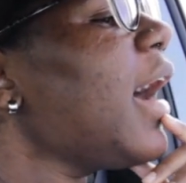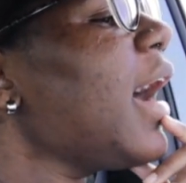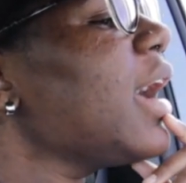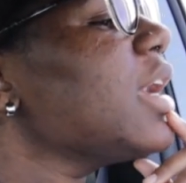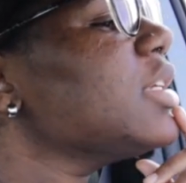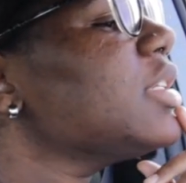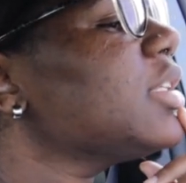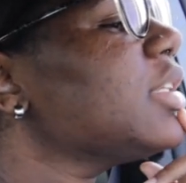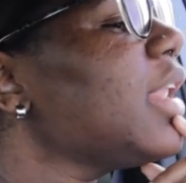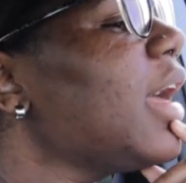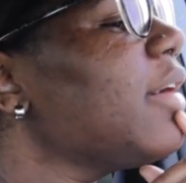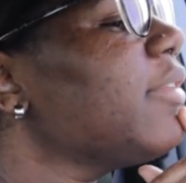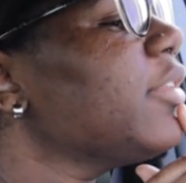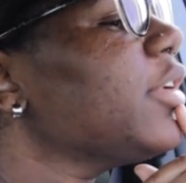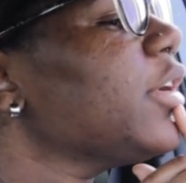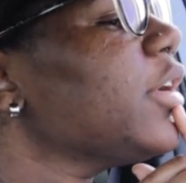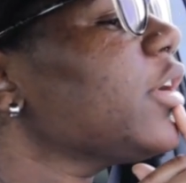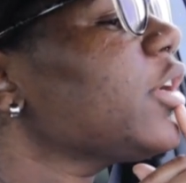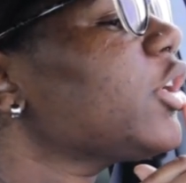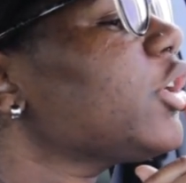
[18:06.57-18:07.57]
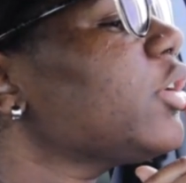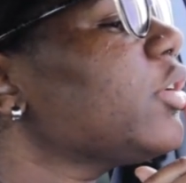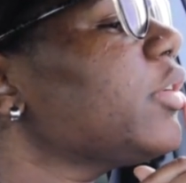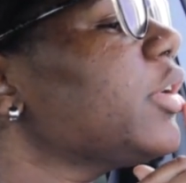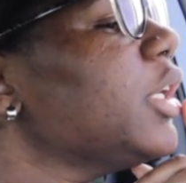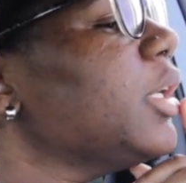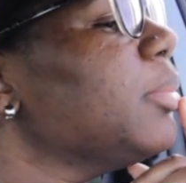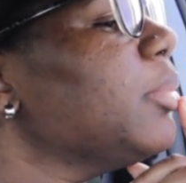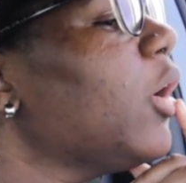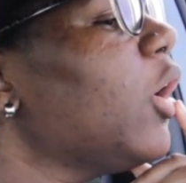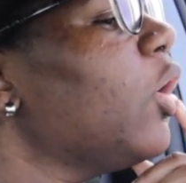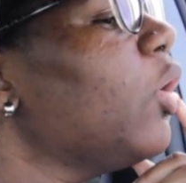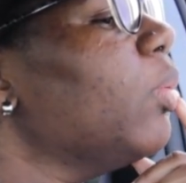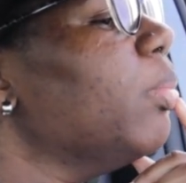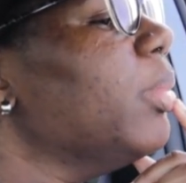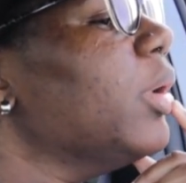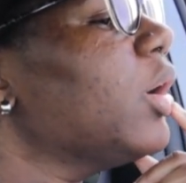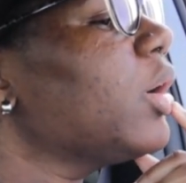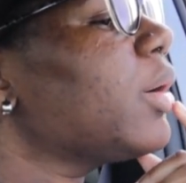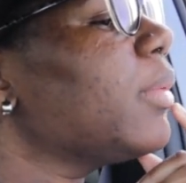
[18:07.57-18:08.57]
iced lavender cream oat
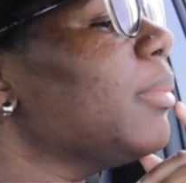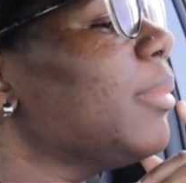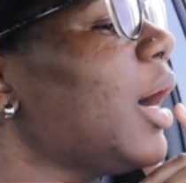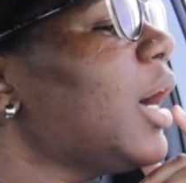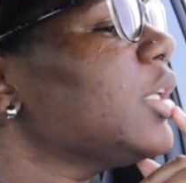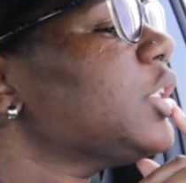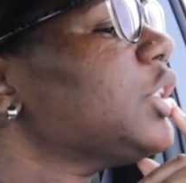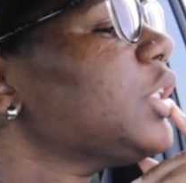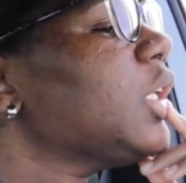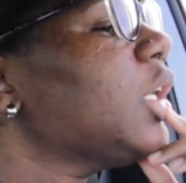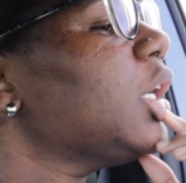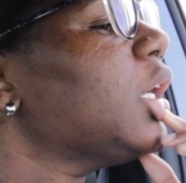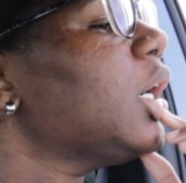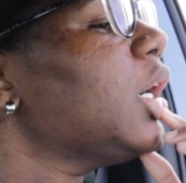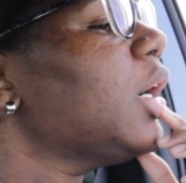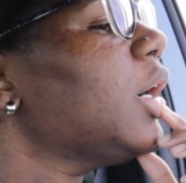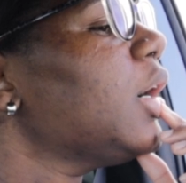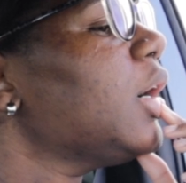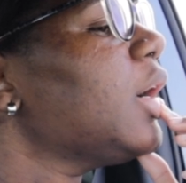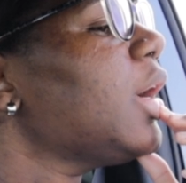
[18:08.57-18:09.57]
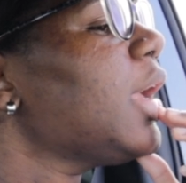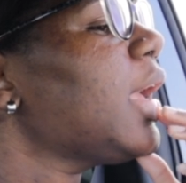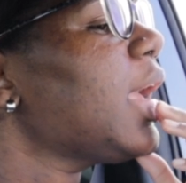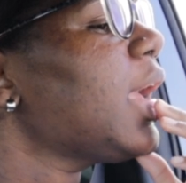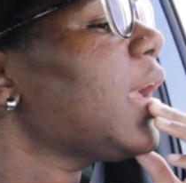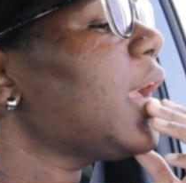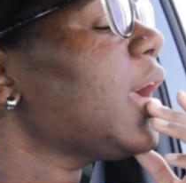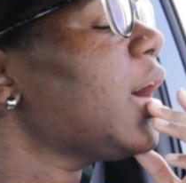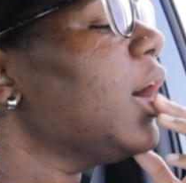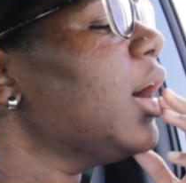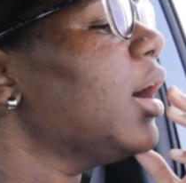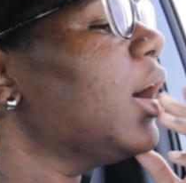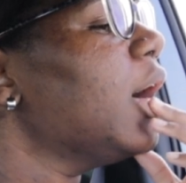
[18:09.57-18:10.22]
milk matcha, a